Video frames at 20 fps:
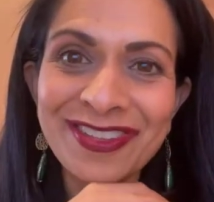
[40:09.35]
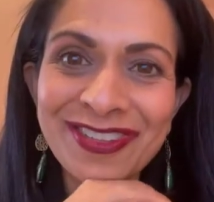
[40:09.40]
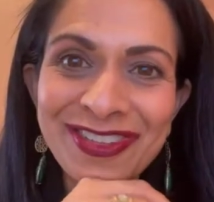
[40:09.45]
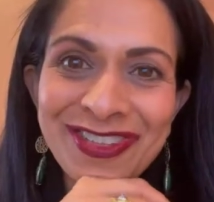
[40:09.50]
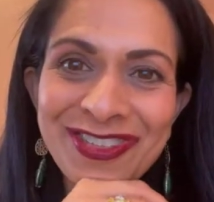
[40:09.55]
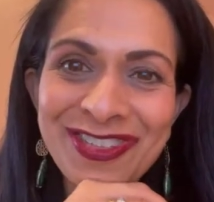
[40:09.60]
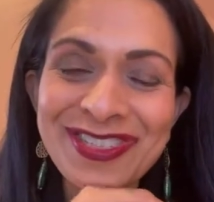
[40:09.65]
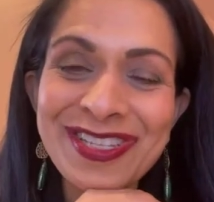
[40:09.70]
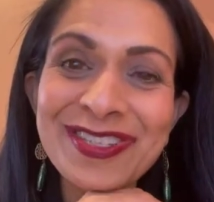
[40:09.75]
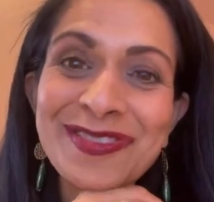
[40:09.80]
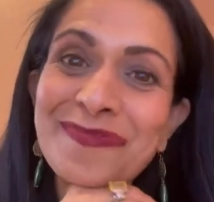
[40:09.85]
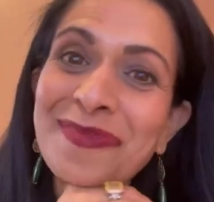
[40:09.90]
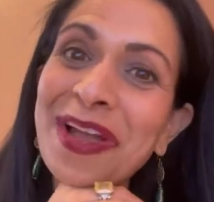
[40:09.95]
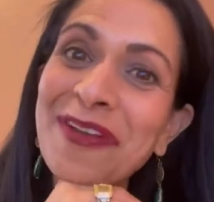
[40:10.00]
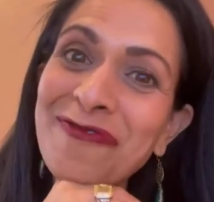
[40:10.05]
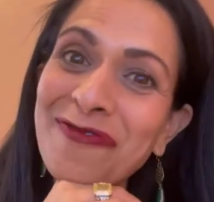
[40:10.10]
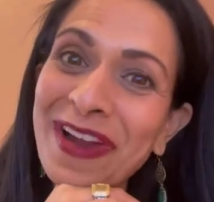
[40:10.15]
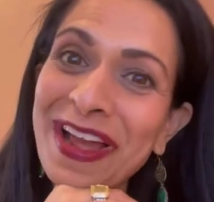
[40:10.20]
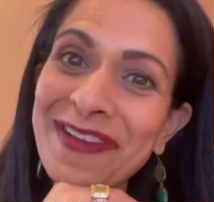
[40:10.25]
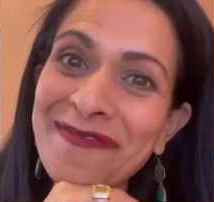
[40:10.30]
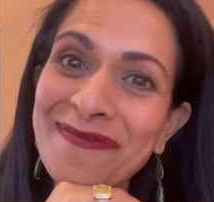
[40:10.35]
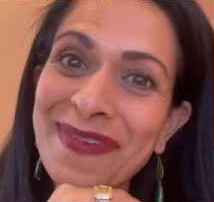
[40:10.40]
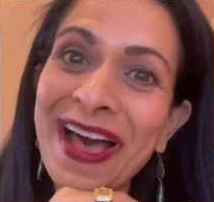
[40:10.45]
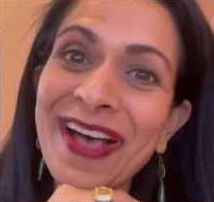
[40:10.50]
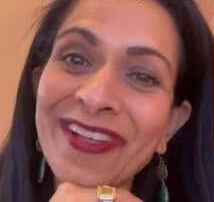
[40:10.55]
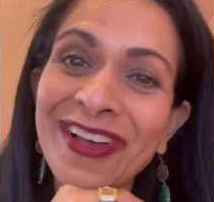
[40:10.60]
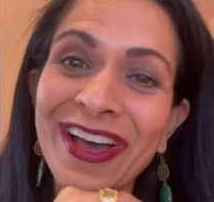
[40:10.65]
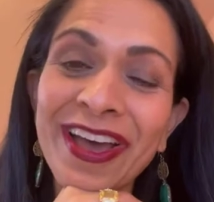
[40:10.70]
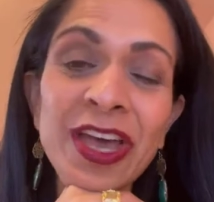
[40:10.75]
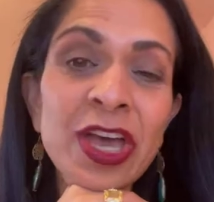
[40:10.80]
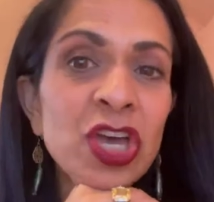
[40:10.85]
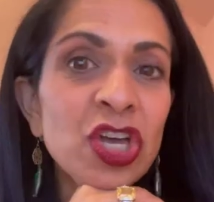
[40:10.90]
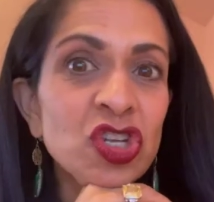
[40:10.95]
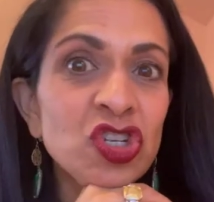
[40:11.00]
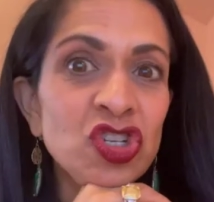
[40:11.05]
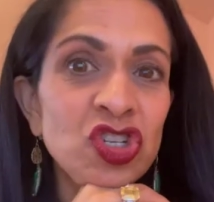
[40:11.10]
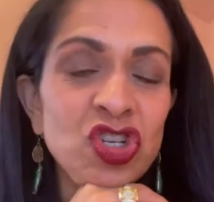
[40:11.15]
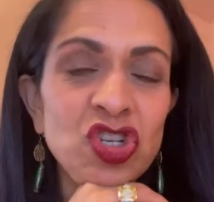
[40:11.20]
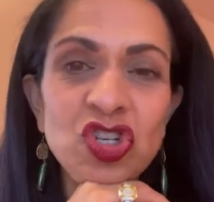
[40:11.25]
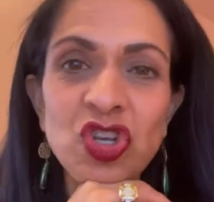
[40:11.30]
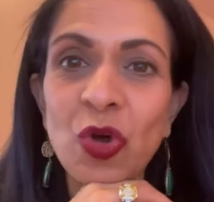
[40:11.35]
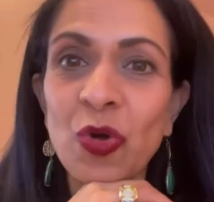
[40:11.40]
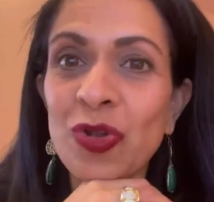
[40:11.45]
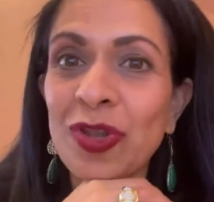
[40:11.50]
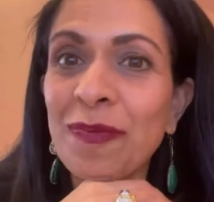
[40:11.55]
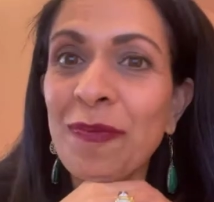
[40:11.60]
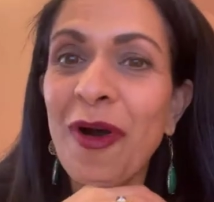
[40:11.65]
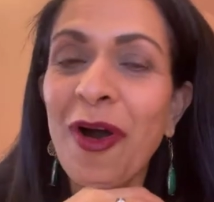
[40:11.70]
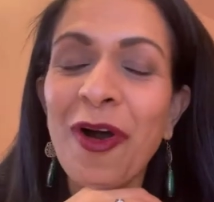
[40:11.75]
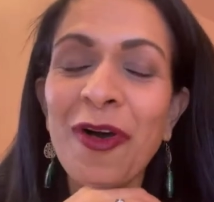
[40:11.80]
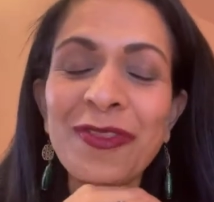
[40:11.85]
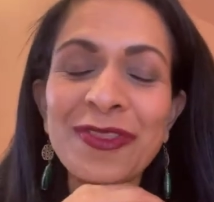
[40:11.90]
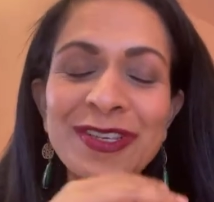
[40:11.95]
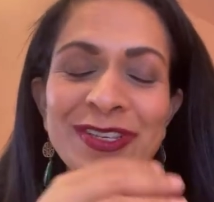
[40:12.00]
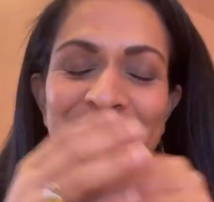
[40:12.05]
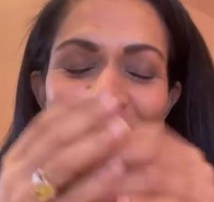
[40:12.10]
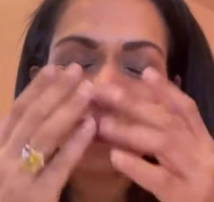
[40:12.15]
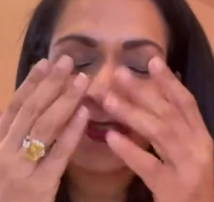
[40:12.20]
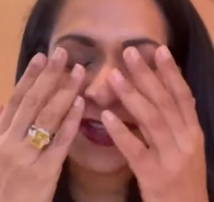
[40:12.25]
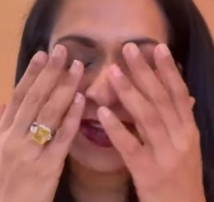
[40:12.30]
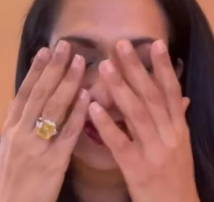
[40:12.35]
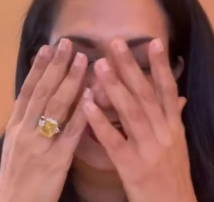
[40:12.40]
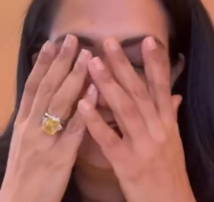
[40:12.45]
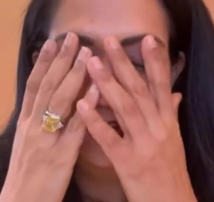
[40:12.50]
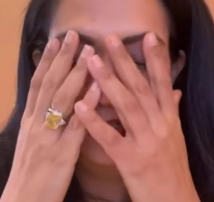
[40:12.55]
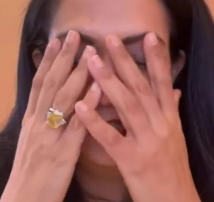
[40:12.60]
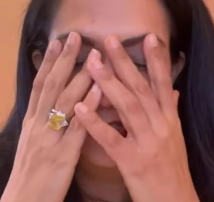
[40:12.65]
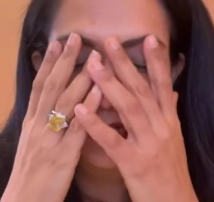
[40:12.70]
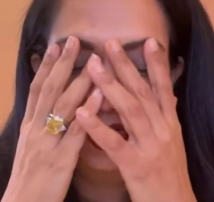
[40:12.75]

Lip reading: She says, my friend Bela, she showed him all these videos.